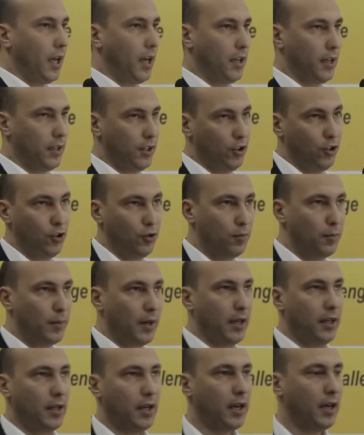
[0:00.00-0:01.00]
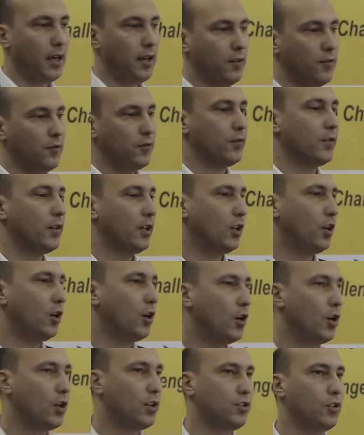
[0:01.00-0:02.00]
You may have
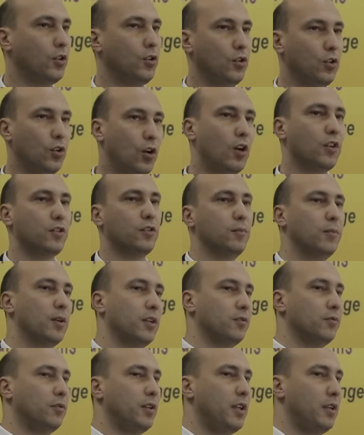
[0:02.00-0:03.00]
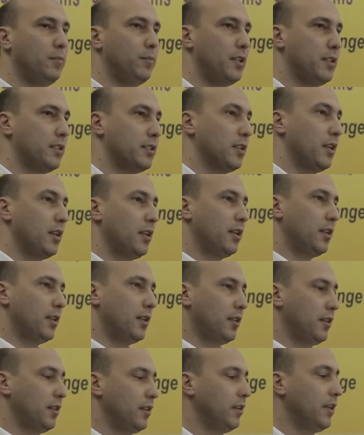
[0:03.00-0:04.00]
heard a lot about rabies
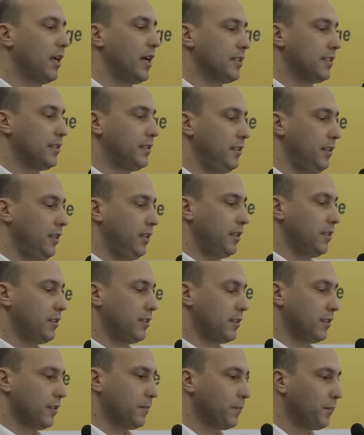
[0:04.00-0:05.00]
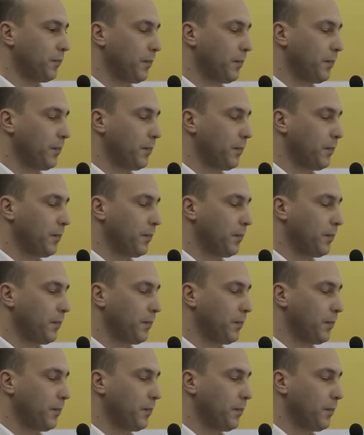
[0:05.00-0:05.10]
the last years,